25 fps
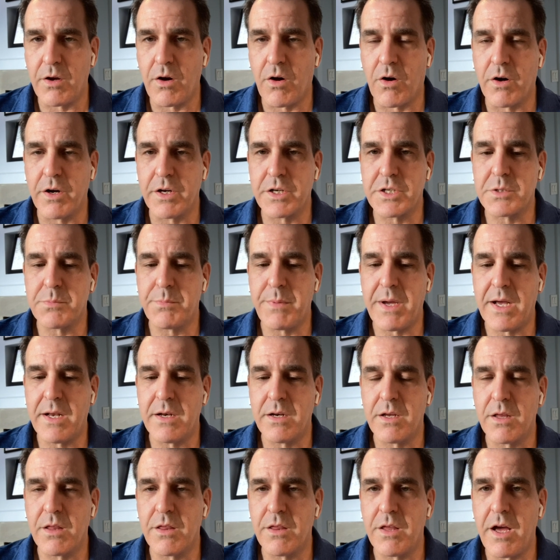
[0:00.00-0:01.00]
are
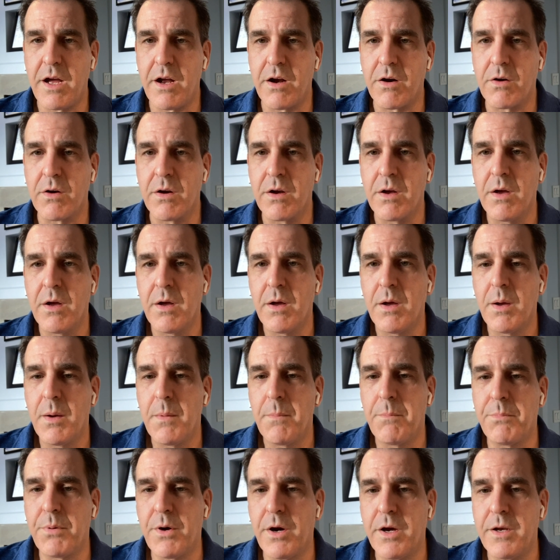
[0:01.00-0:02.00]
expanding there.
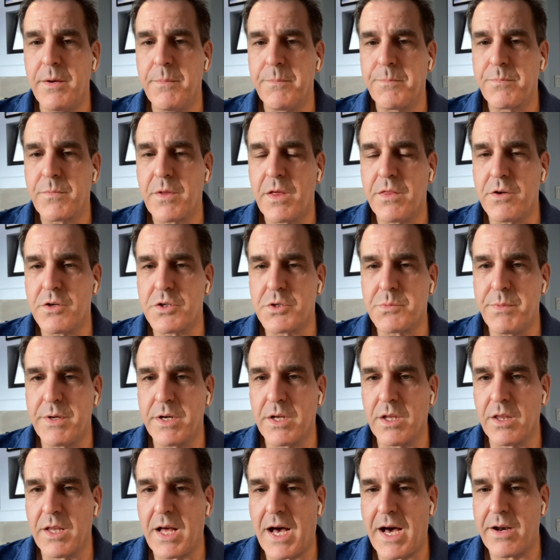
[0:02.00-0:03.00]
But there's been
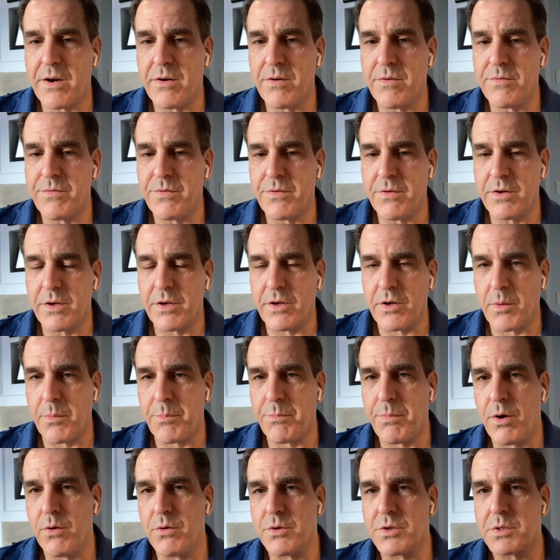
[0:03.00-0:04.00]
a lot of,
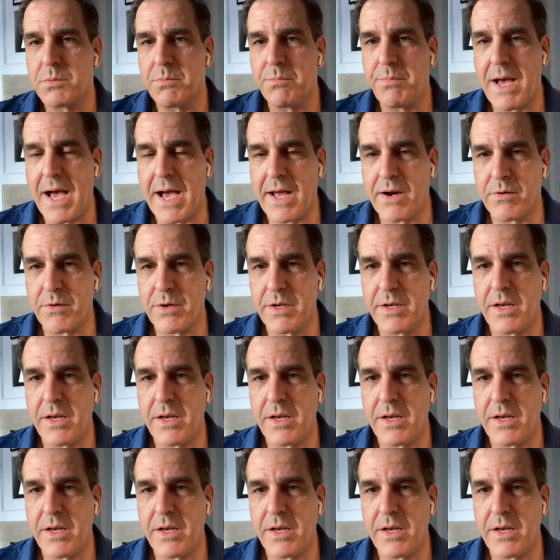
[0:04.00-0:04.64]
post-battery